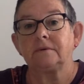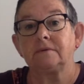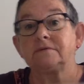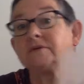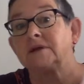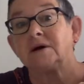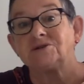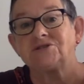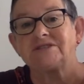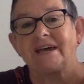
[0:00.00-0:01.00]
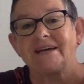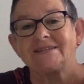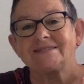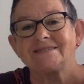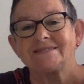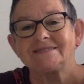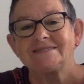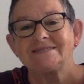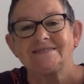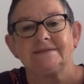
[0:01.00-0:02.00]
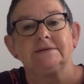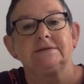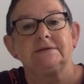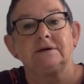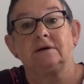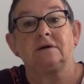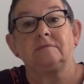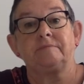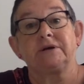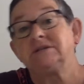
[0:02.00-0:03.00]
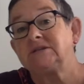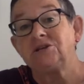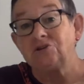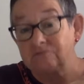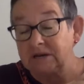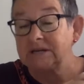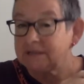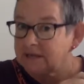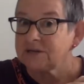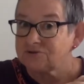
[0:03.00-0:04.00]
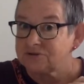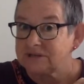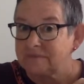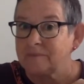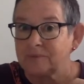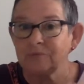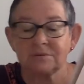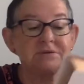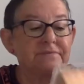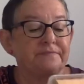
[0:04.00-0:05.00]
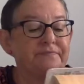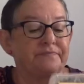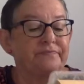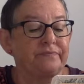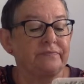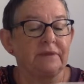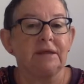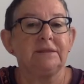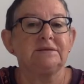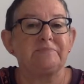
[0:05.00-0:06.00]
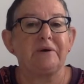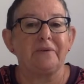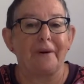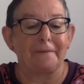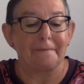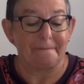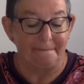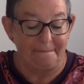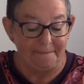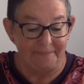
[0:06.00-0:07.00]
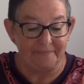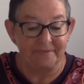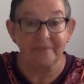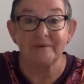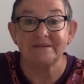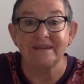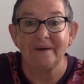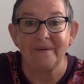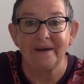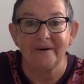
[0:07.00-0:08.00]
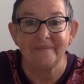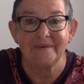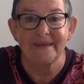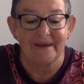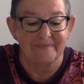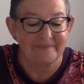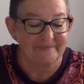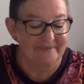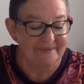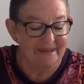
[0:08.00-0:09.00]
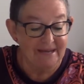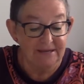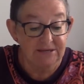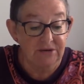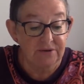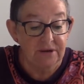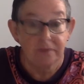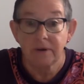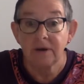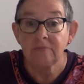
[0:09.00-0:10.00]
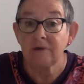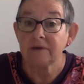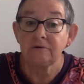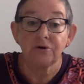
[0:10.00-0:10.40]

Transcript: to the larger text. And I'll continue reading the extra 7 books in this big one. We see how we get on with that. So there you are, rather a